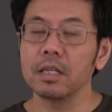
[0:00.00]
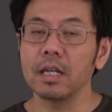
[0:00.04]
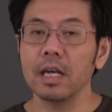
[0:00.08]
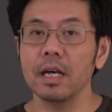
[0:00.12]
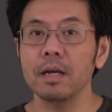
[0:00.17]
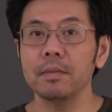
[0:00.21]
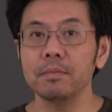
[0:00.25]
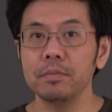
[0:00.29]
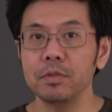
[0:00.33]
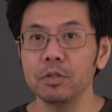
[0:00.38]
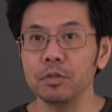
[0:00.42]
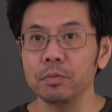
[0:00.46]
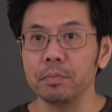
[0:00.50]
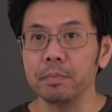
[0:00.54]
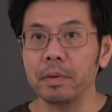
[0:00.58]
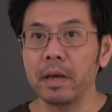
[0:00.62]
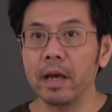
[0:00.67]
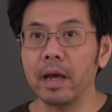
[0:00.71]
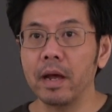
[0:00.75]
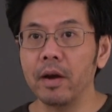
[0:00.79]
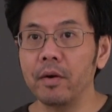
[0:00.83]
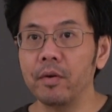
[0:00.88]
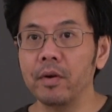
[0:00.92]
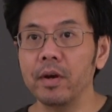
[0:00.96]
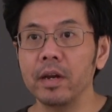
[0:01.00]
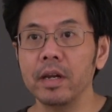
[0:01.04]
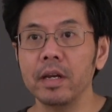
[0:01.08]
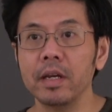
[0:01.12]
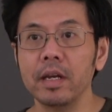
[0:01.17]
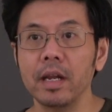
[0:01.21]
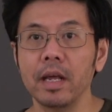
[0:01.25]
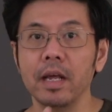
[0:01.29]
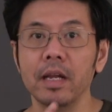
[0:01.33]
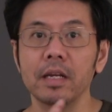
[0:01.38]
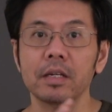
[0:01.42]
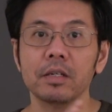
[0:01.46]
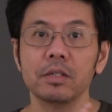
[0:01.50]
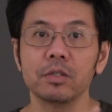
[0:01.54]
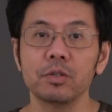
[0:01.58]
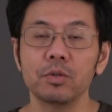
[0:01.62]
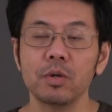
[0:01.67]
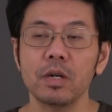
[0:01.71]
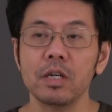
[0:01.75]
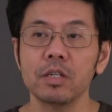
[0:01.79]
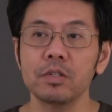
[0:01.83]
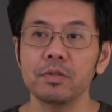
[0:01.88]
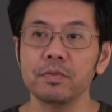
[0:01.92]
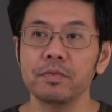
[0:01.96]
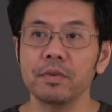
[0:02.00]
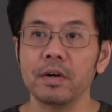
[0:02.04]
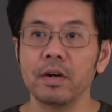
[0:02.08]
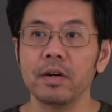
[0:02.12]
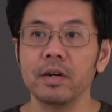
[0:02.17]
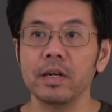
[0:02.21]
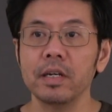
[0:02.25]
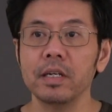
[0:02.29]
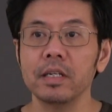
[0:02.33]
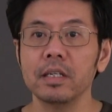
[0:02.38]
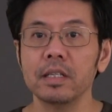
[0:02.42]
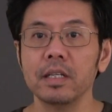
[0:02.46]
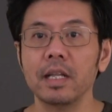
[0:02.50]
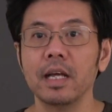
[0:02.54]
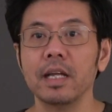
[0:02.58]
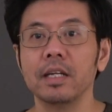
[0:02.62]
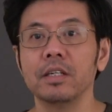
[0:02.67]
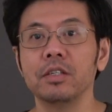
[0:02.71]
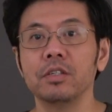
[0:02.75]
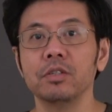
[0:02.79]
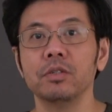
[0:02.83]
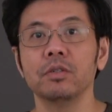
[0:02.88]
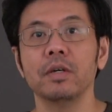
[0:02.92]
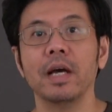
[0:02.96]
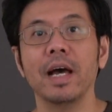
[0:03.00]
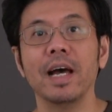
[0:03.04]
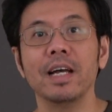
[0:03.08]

come to pairing and transferring that to